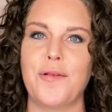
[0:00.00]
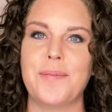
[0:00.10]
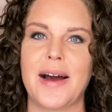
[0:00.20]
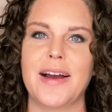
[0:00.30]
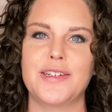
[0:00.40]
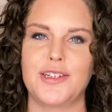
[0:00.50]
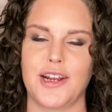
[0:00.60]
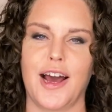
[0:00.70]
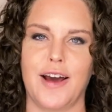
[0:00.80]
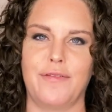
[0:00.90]
much
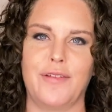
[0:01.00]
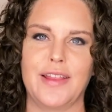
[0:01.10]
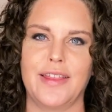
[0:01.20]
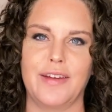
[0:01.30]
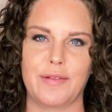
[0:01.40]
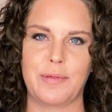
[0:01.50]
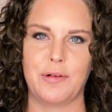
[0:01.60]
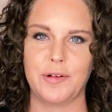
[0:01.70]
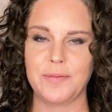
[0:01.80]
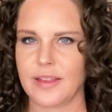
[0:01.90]
stuff with Liverpool.